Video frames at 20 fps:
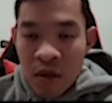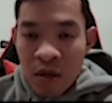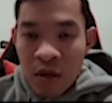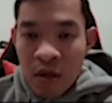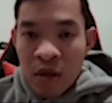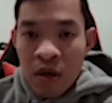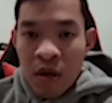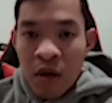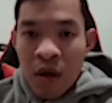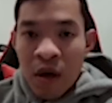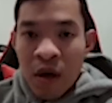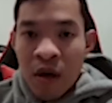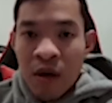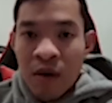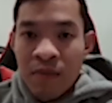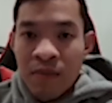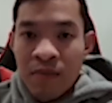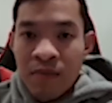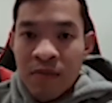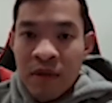
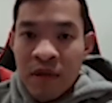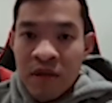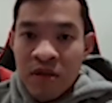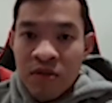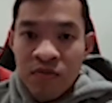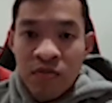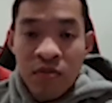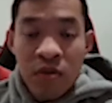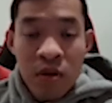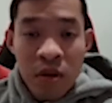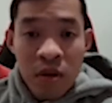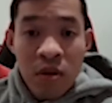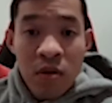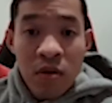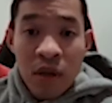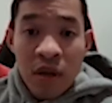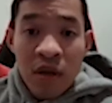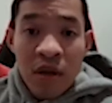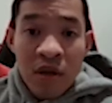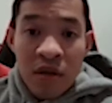It's really
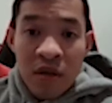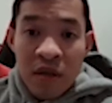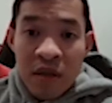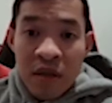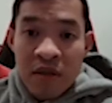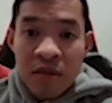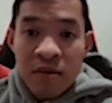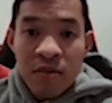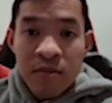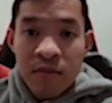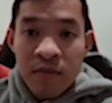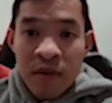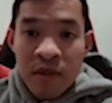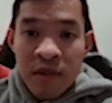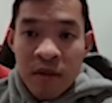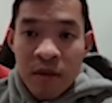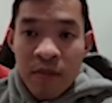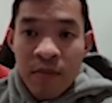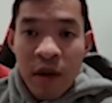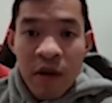annoying as a
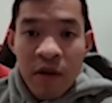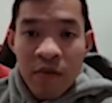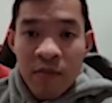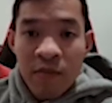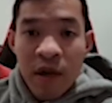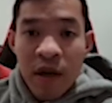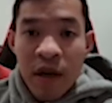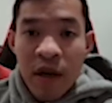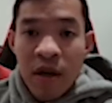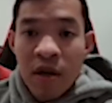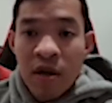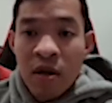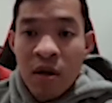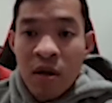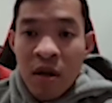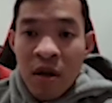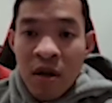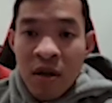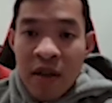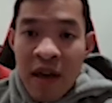competitive player
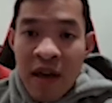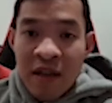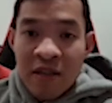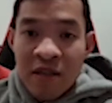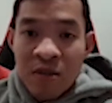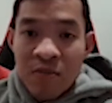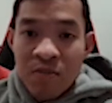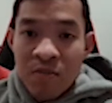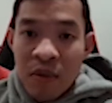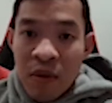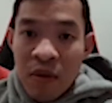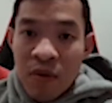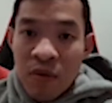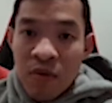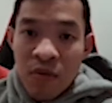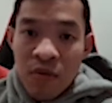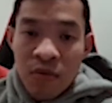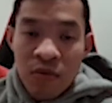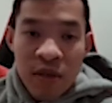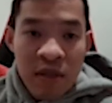that's been through
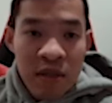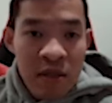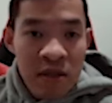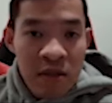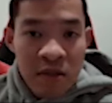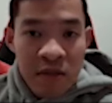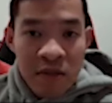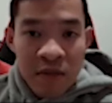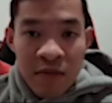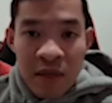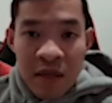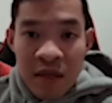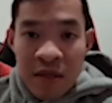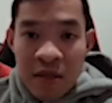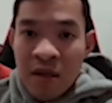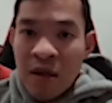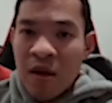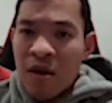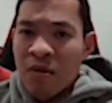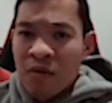3 seasons of
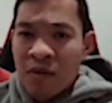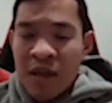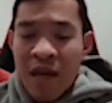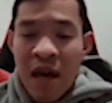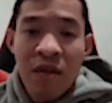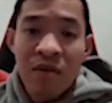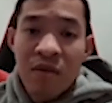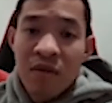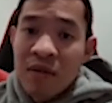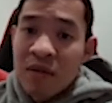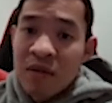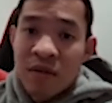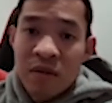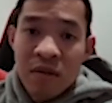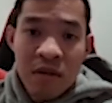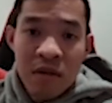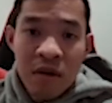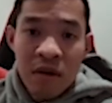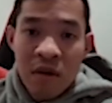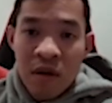ESL and
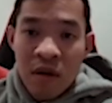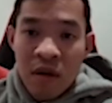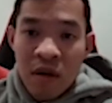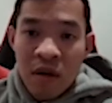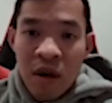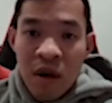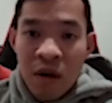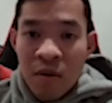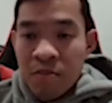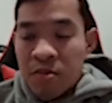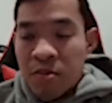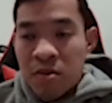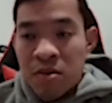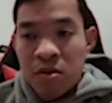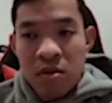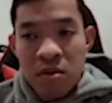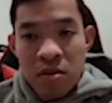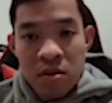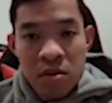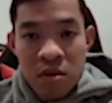countless
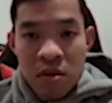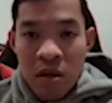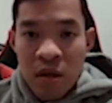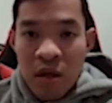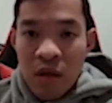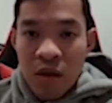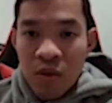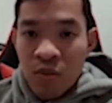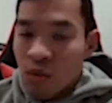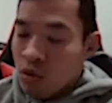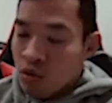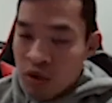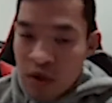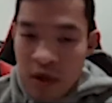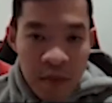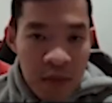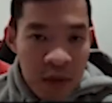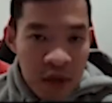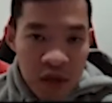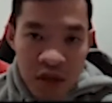cups, the world
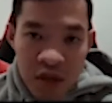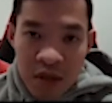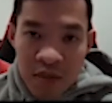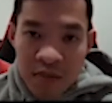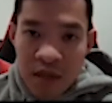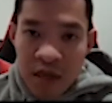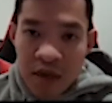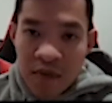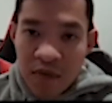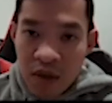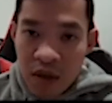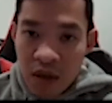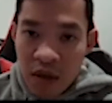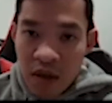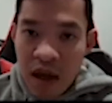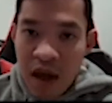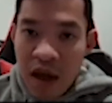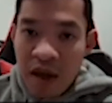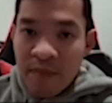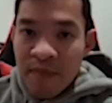championships and everything like
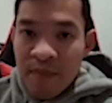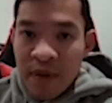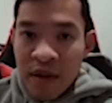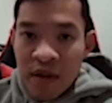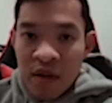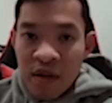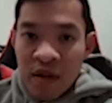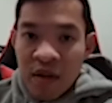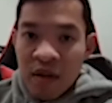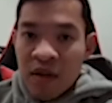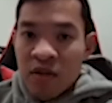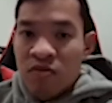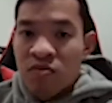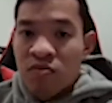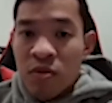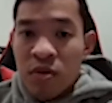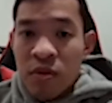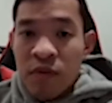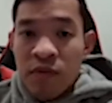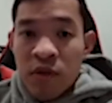that. It's
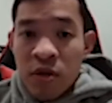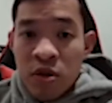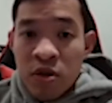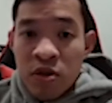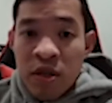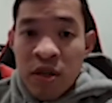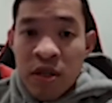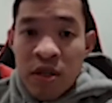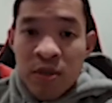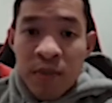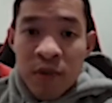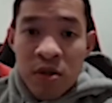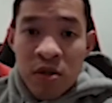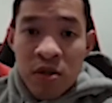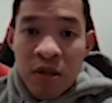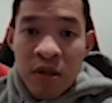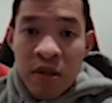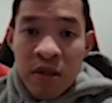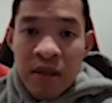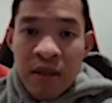really frustrating,
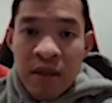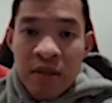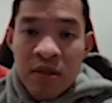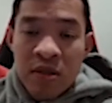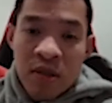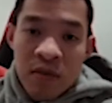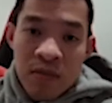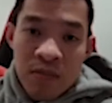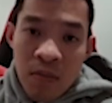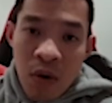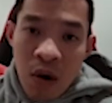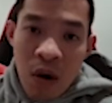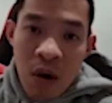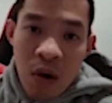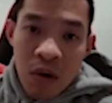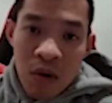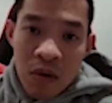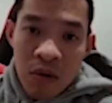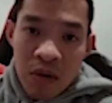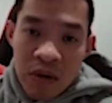especially that
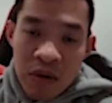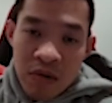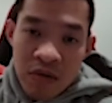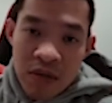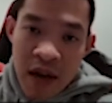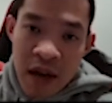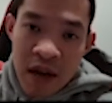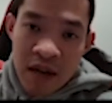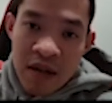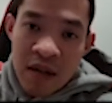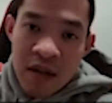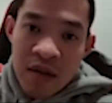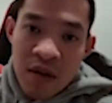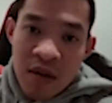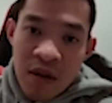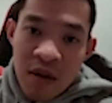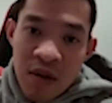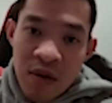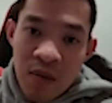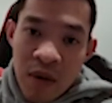small little tactic
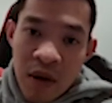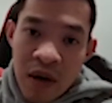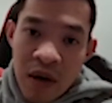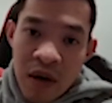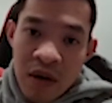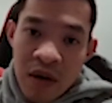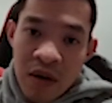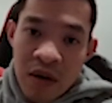where